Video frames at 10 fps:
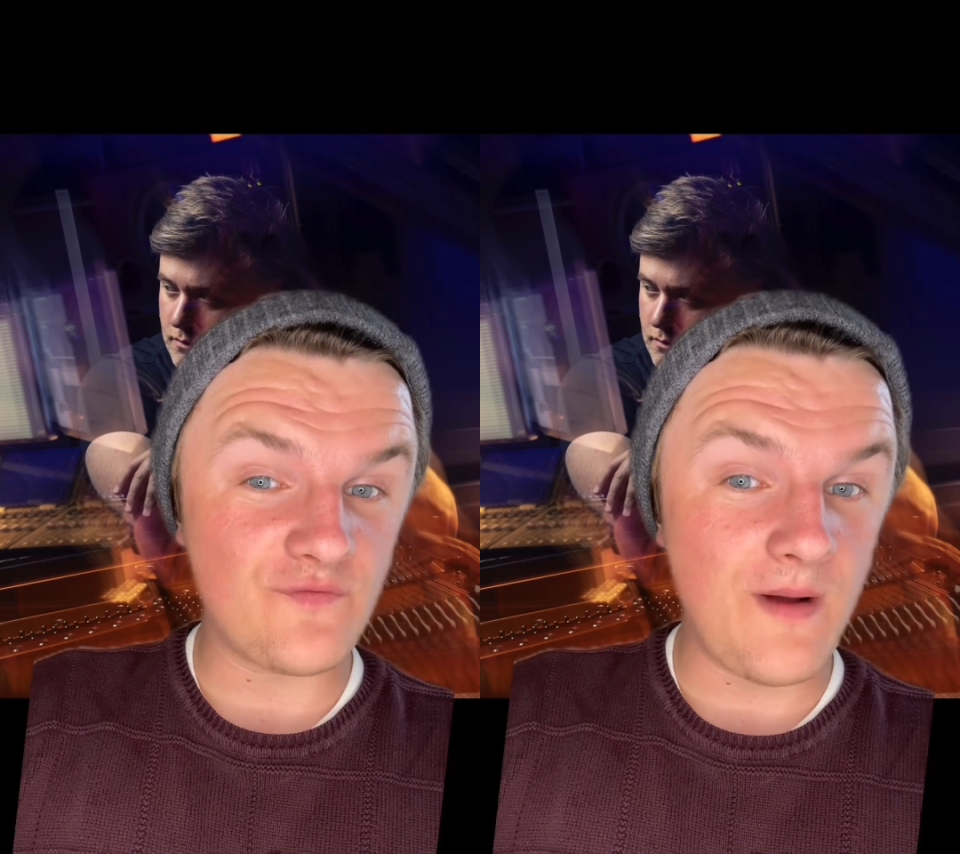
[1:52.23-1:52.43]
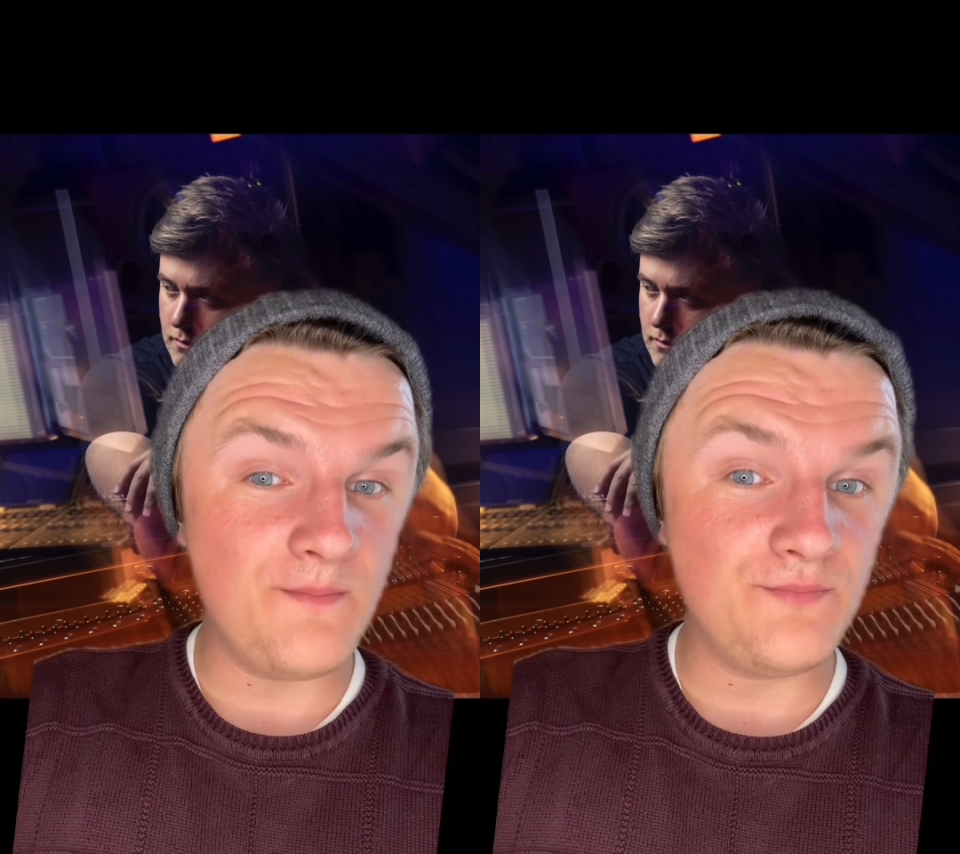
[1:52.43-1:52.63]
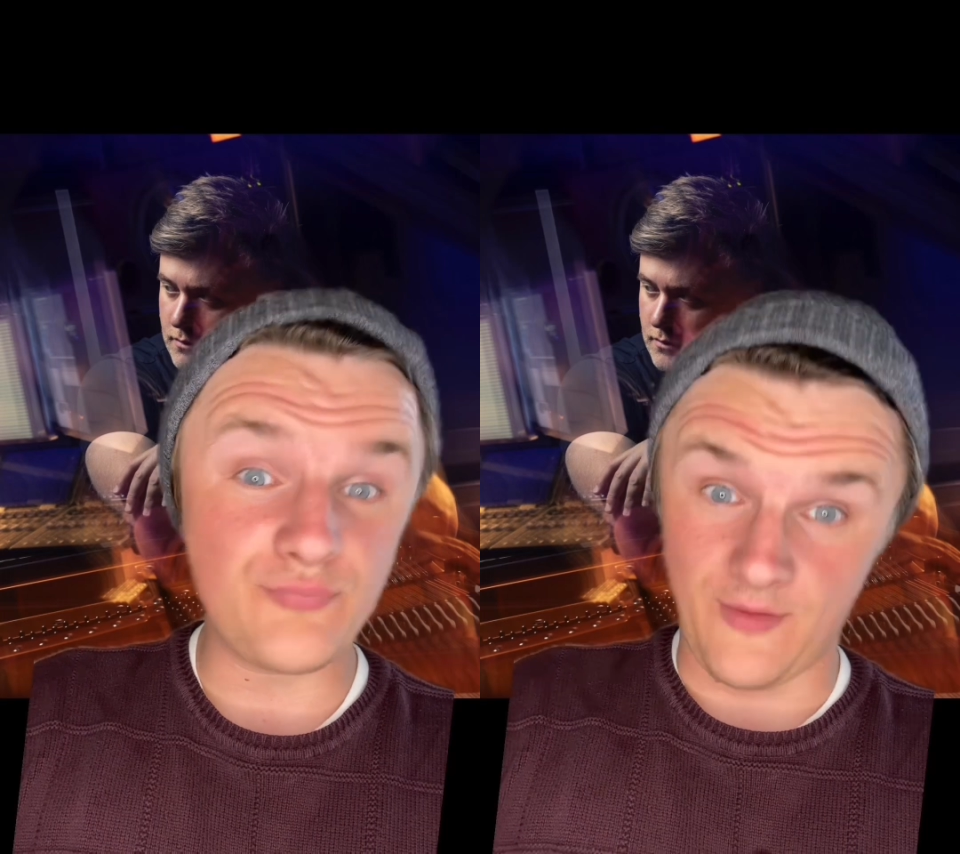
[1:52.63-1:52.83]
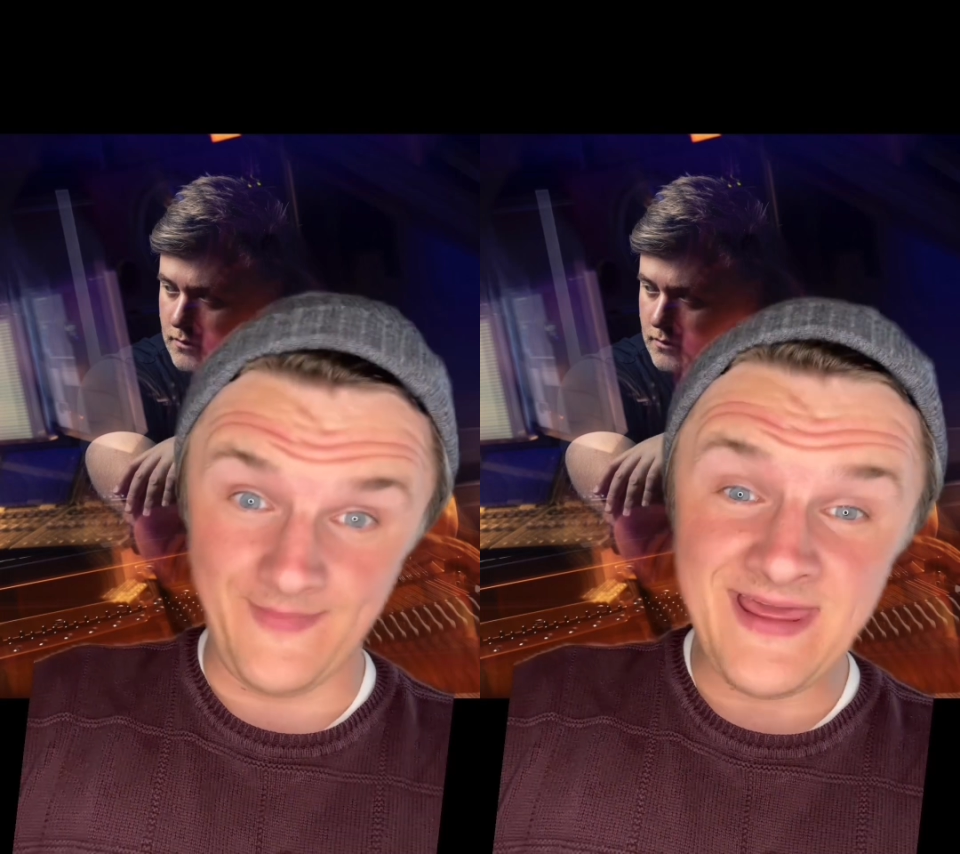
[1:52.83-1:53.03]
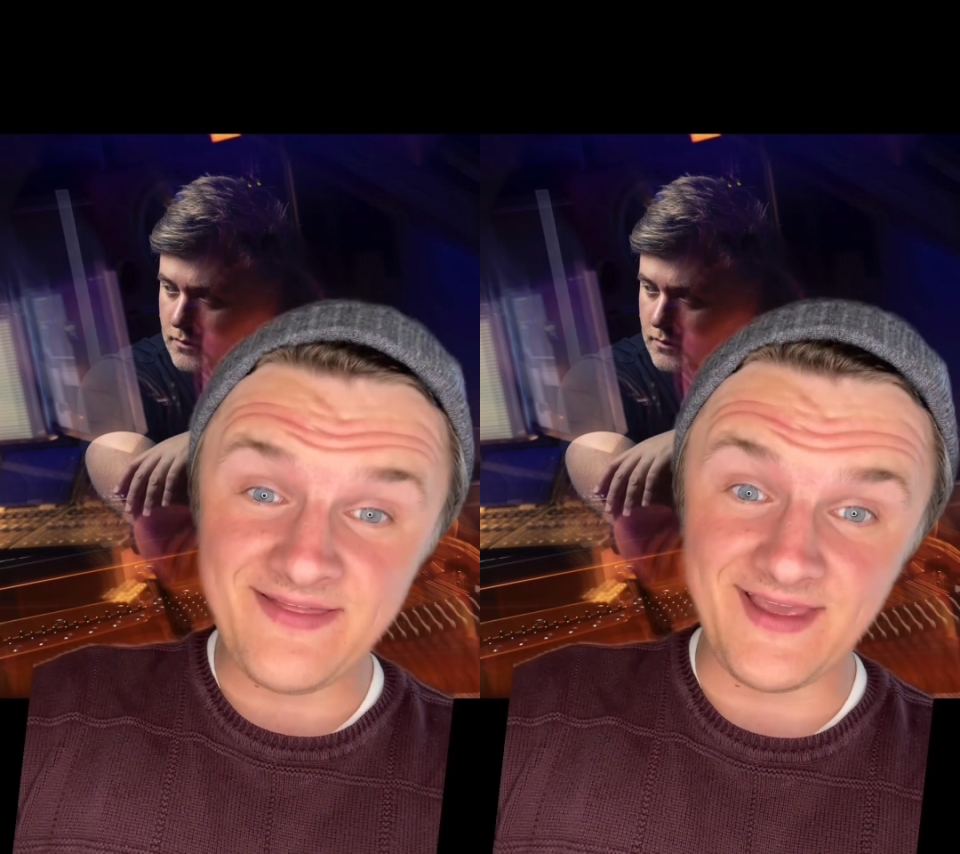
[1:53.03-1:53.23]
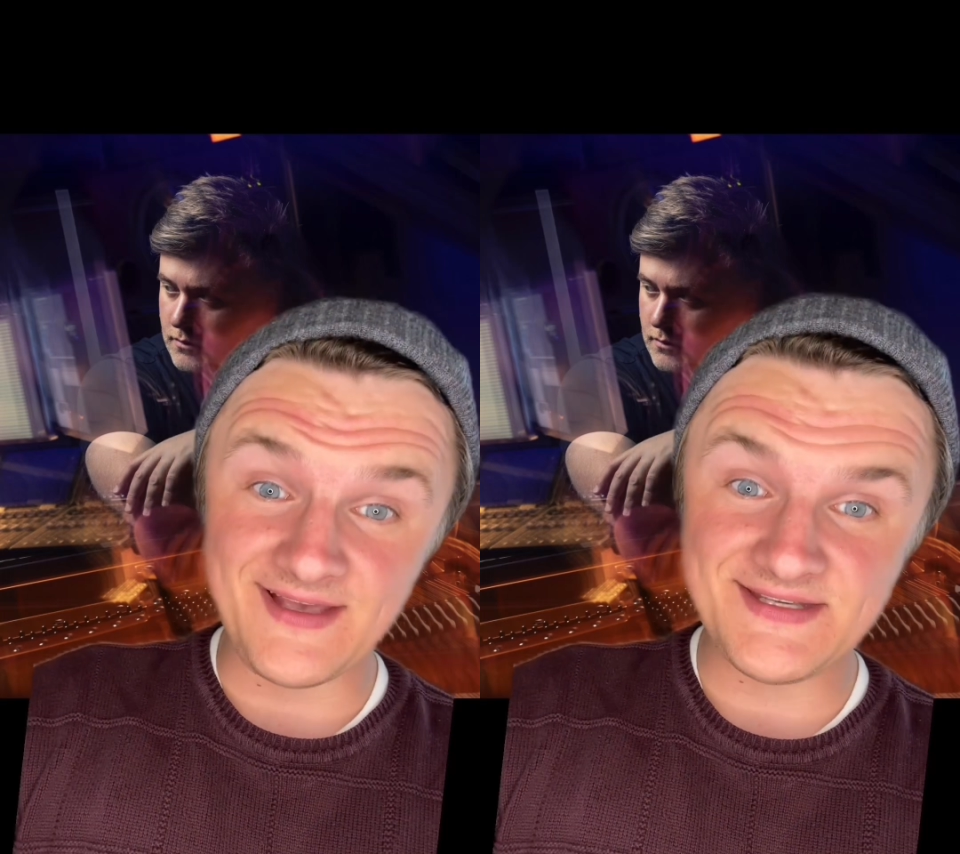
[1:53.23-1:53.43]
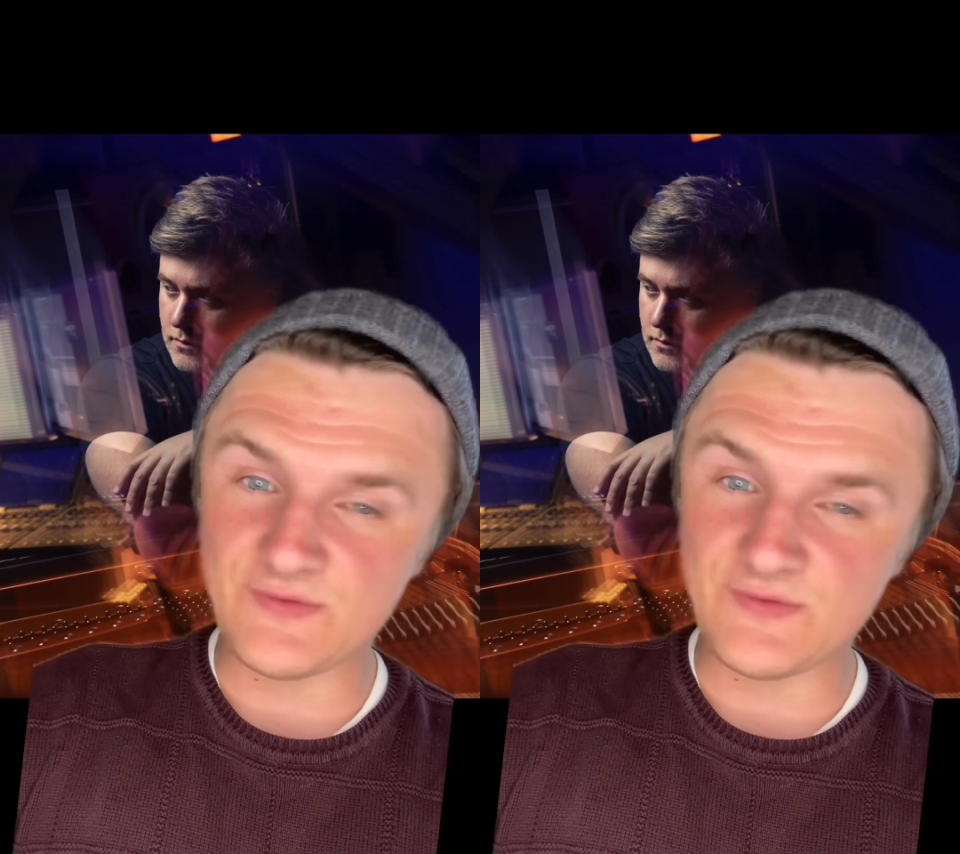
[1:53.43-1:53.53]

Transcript: from Prometheus,